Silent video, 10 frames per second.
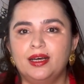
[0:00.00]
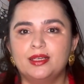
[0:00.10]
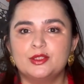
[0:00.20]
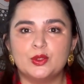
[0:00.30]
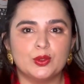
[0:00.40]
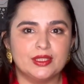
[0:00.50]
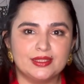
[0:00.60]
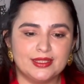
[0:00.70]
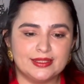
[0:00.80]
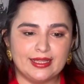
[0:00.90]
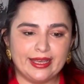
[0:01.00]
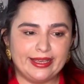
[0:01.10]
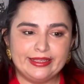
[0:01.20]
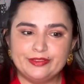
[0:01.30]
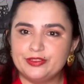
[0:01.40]
So this is
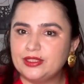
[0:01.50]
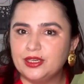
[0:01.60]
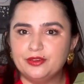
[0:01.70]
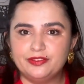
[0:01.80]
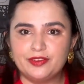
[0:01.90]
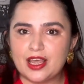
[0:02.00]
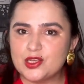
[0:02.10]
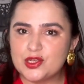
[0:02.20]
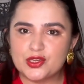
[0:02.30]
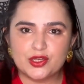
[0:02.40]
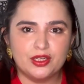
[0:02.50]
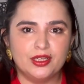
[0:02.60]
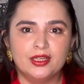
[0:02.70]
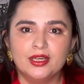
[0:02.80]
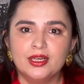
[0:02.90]
like a fresh
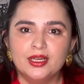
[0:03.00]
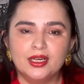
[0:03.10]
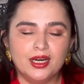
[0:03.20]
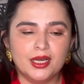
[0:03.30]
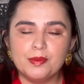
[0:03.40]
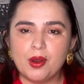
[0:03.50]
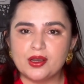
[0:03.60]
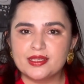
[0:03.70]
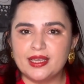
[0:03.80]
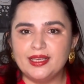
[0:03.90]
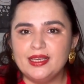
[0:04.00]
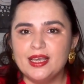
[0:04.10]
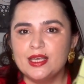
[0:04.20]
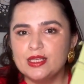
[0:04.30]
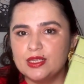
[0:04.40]
unboxing.
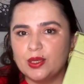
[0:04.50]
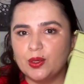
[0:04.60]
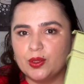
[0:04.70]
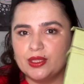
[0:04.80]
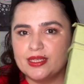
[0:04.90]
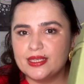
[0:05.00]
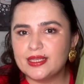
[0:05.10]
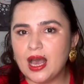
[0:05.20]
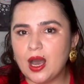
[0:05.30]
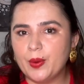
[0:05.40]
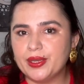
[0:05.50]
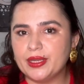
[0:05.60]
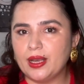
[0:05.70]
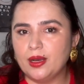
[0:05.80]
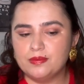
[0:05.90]
So this is how it
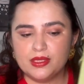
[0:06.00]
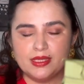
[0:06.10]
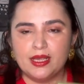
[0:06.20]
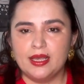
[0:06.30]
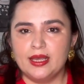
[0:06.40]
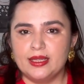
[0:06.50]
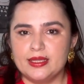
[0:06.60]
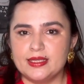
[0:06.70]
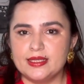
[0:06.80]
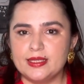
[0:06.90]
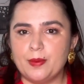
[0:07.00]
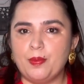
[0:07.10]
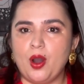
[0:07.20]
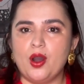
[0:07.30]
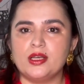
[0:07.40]
comes. This is the
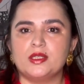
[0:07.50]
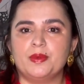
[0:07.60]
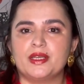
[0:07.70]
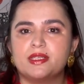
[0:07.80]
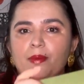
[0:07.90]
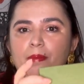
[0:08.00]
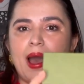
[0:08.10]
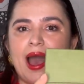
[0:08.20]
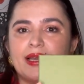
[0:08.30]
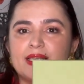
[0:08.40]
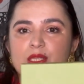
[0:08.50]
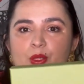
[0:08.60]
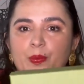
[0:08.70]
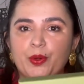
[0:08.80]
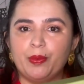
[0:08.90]
box, because the bag is
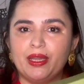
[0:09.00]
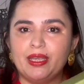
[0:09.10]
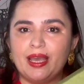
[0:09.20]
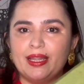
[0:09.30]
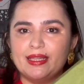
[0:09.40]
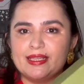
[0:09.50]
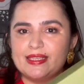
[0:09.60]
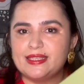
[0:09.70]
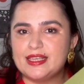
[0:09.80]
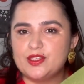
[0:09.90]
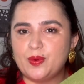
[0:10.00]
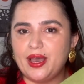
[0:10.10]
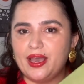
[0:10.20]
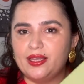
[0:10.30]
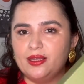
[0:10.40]
super mini, and that's
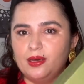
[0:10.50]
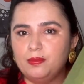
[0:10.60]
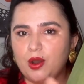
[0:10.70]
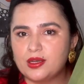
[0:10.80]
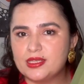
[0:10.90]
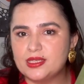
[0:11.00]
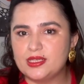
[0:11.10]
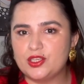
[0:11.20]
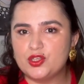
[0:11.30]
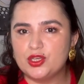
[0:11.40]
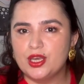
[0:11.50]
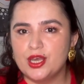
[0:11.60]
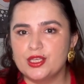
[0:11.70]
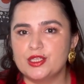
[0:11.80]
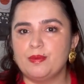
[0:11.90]
why the box is such
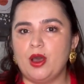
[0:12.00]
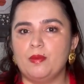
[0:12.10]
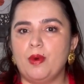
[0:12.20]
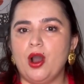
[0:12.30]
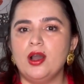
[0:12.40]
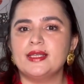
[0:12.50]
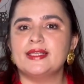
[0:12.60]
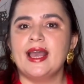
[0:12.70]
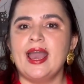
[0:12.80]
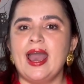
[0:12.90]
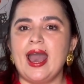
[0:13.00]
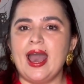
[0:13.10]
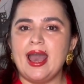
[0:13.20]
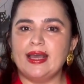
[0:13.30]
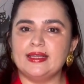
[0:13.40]
small box.
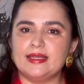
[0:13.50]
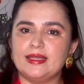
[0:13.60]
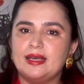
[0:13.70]
And